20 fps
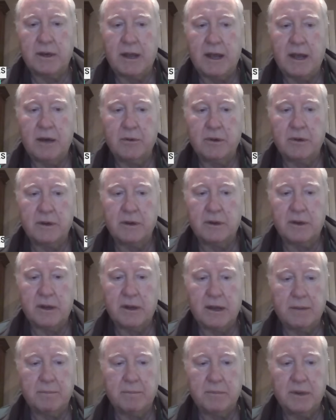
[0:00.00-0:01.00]
now
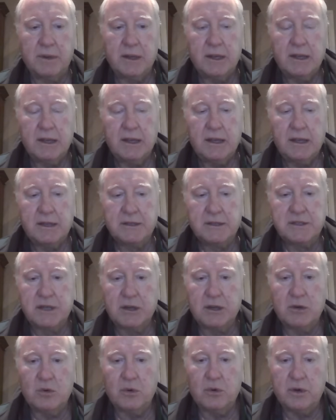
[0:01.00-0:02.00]
and
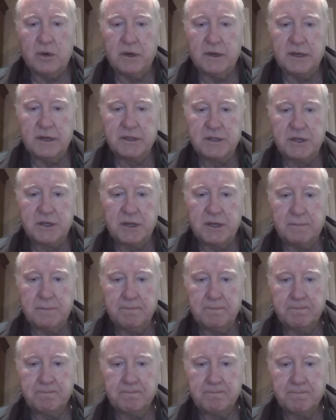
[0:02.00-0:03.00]
second quarter next year.